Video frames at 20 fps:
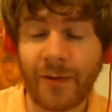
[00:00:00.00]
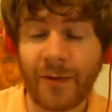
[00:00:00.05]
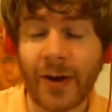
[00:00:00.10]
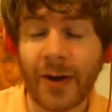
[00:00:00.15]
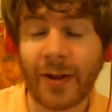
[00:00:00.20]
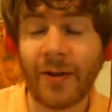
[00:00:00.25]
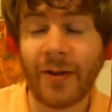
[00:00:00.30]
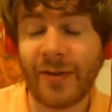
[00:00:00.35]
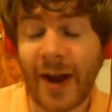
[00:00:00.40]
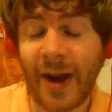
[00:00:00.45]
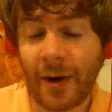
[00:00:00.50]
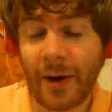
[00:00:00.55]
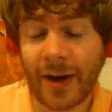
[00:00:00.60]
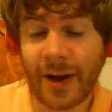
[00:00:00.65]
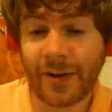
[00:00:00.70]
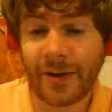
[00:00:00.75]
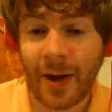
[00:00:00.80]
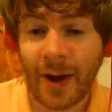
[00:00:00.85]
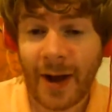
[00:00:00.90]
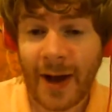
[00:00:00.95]
like this
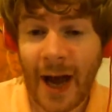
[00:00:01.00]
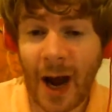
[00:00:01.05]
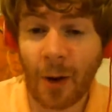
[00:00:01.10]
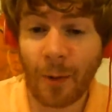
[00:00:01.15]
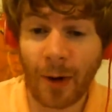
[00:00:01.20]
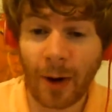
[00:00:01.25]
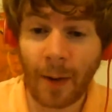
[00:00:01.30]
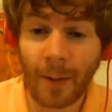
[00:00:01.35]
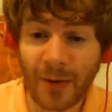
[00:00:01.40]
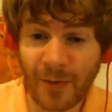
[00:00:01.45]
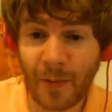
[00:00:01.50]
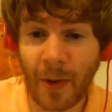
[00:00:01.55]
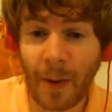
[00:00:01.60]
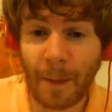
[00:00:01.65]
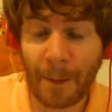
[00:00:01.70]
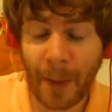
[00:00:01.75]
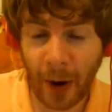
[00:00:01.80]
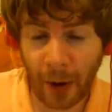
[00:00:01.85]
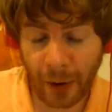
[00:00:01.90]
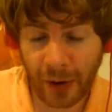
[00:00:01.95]
nowadays, how we're almost
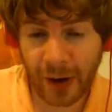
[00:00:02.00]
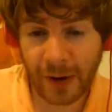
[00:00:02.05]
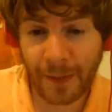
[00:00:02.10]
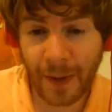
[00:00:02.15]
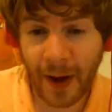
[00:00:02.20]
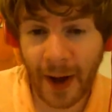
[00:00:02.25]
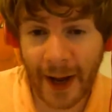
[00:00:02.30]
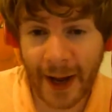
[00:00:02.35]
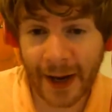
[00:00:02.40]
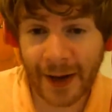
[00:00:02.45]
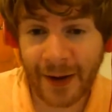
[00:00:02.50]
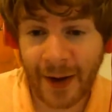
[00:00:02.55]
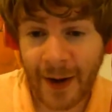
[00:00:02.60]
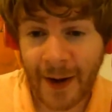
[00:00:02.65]
bombarded by it,